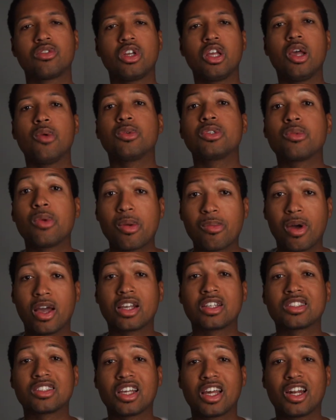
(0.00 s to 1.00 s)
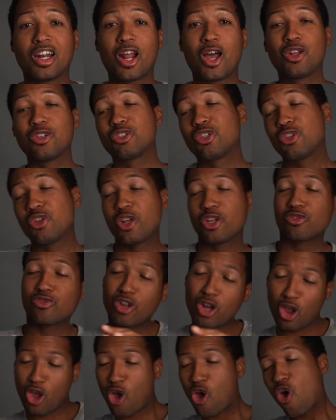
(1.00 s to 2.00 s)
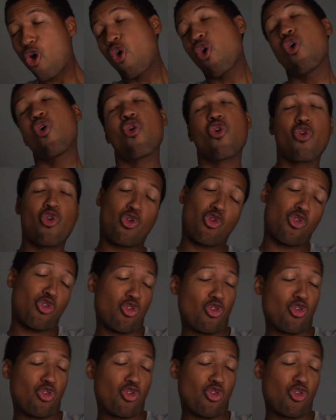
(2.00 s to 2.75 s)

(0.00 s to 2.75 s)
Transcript: But your man Micah signing out until the next video.